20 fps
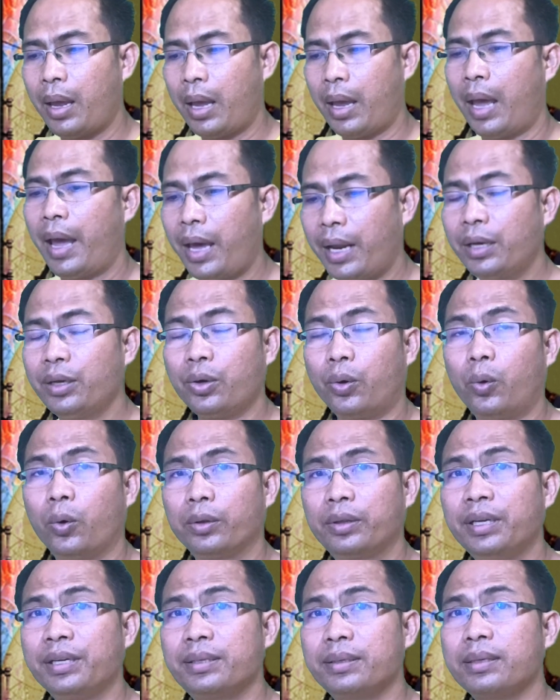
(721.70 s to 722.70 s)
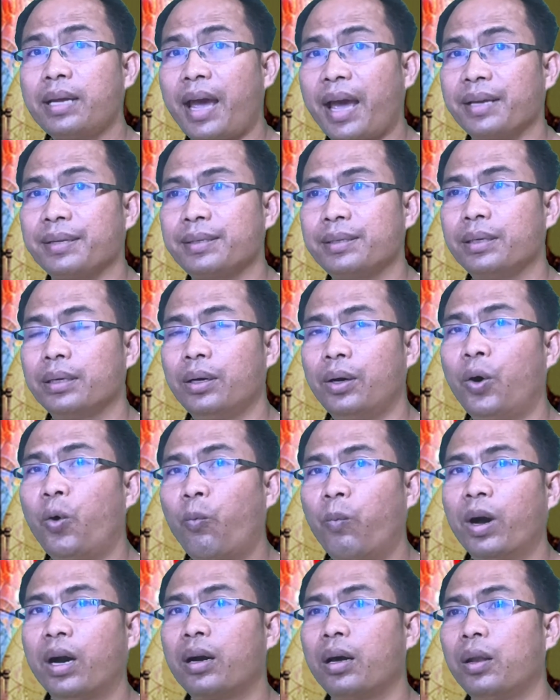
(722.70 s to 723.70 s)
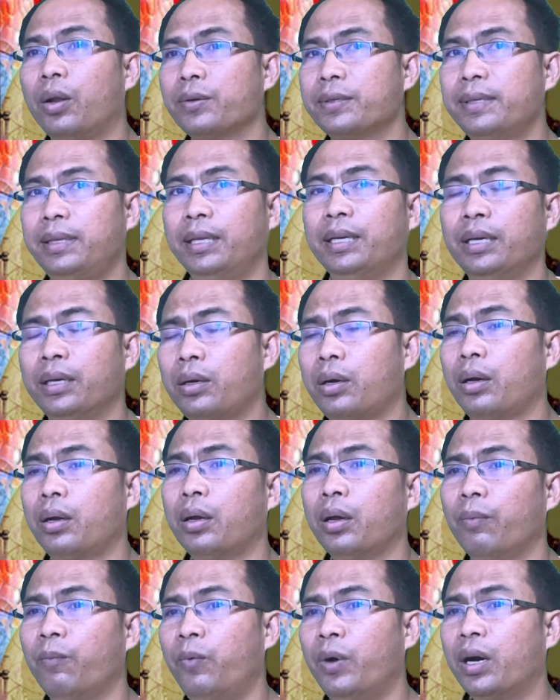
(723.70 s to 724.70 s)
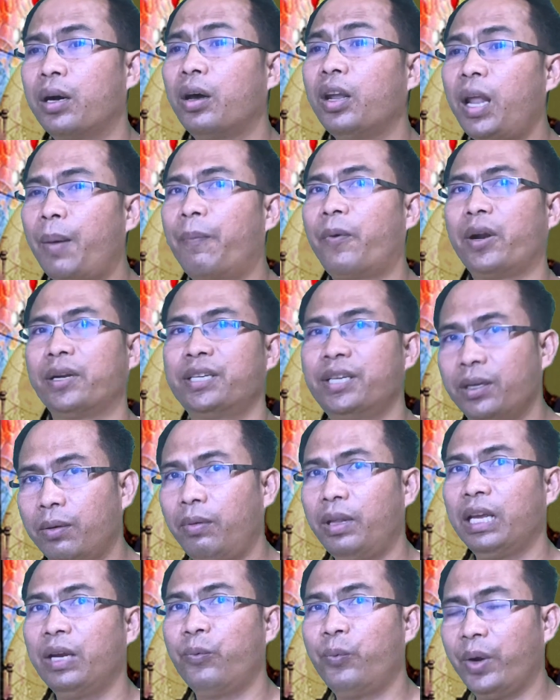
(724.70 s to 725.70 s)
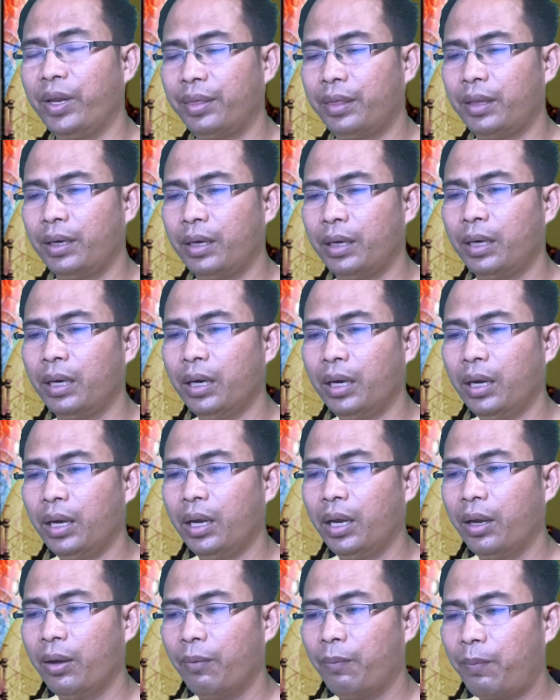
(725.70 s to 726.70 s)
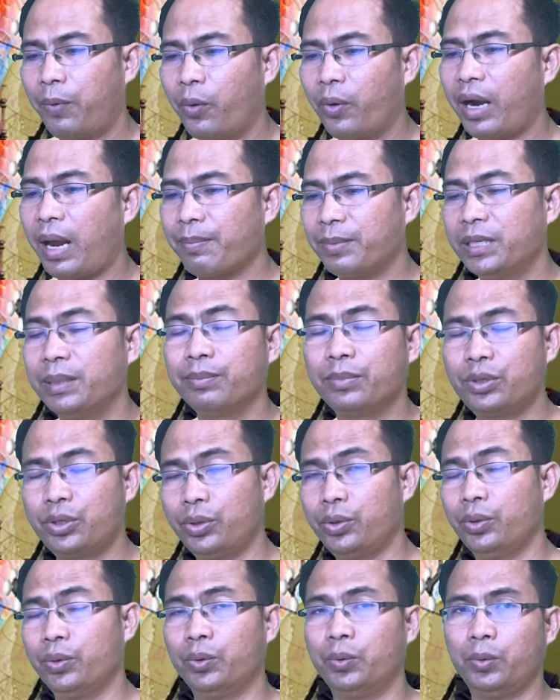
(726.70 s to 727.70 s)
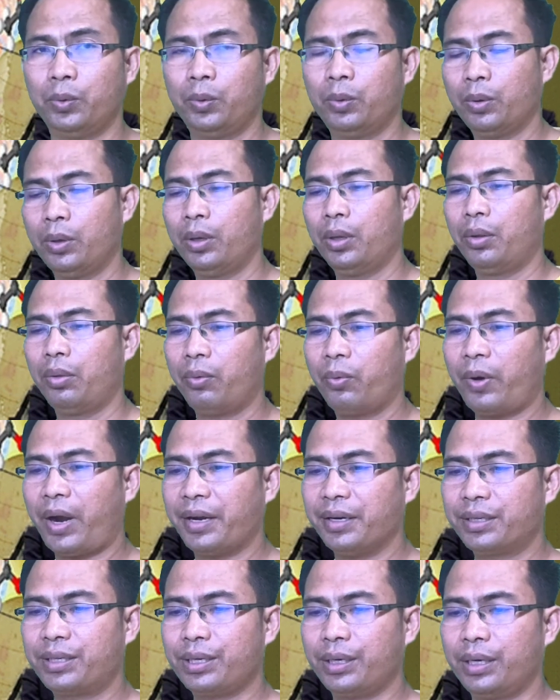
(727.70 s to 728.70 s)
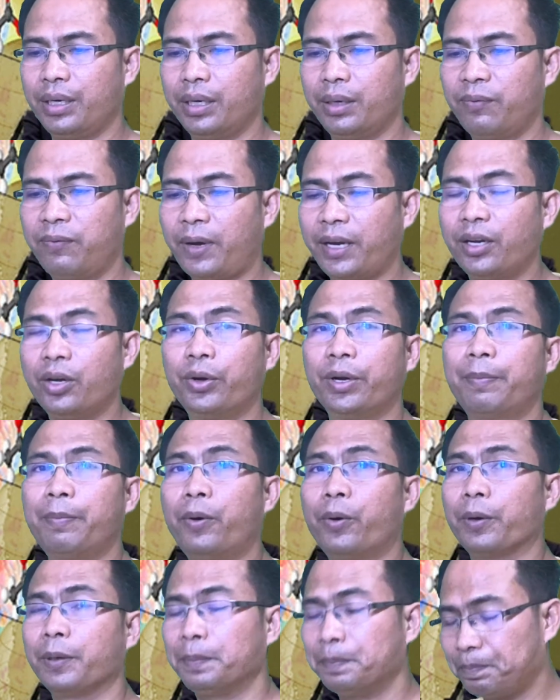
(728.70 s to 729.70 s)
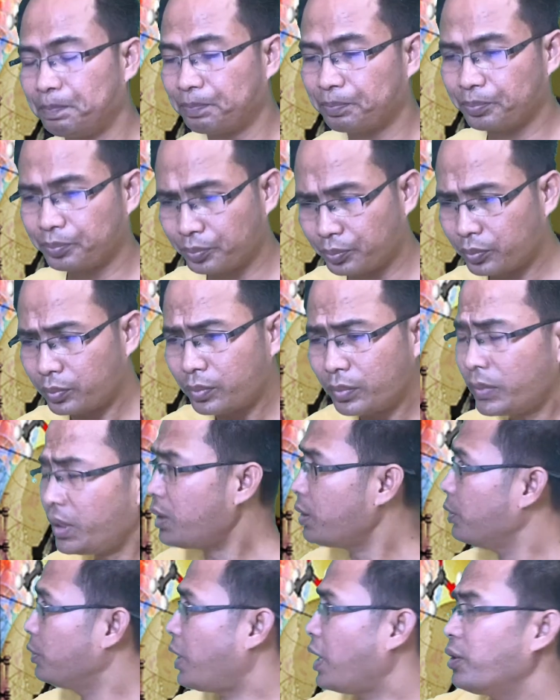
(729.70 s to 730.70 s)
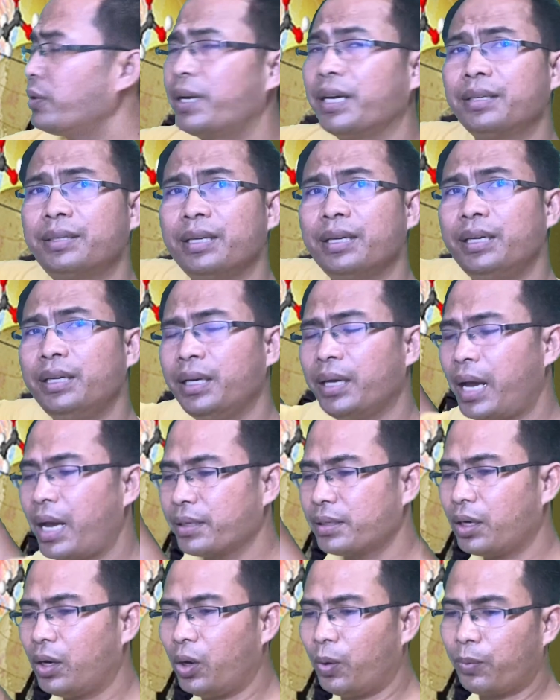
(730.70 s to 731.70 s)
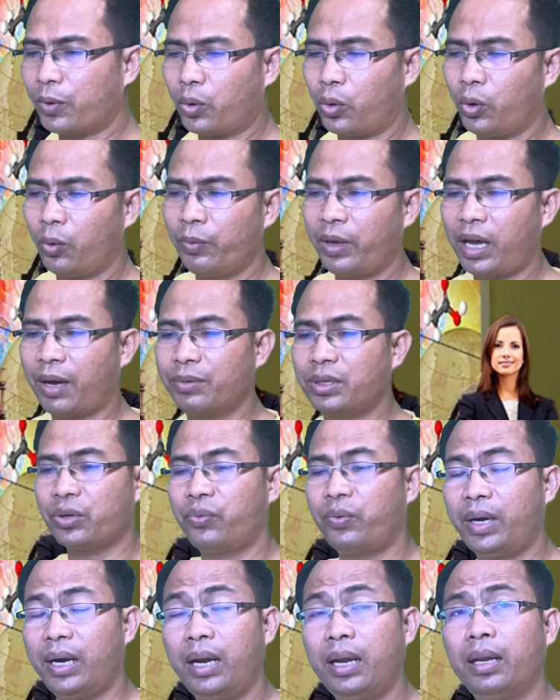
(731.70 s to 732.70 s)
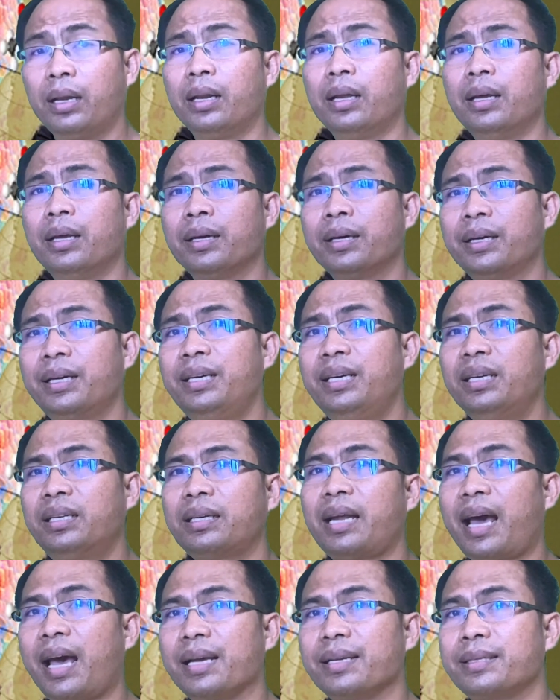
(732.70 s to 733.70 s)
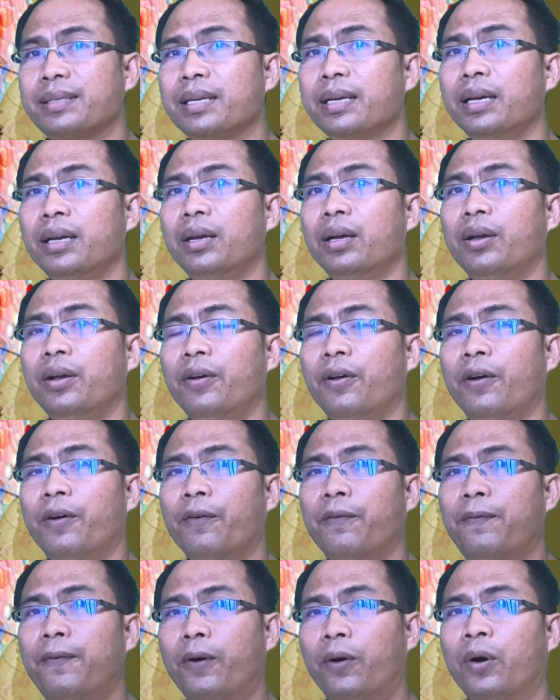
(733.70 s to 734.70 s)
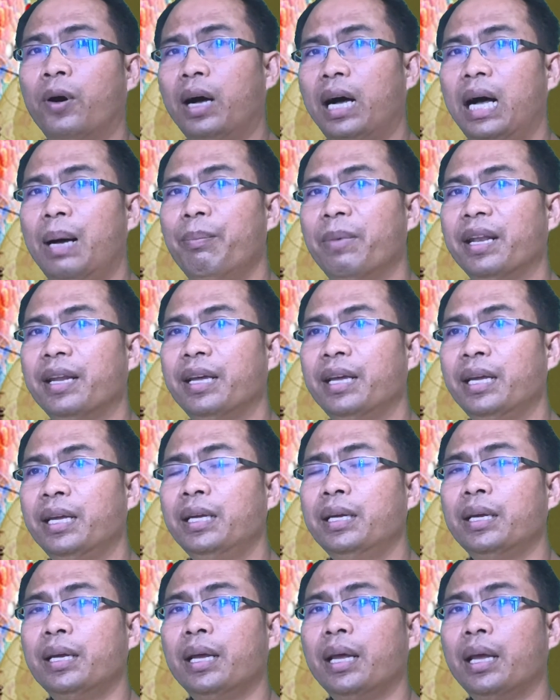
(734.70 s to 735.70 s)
handle this task or work collaboratively with their program team to write the final report. So as you can see here, as overall, we have 12 key tasks for M&A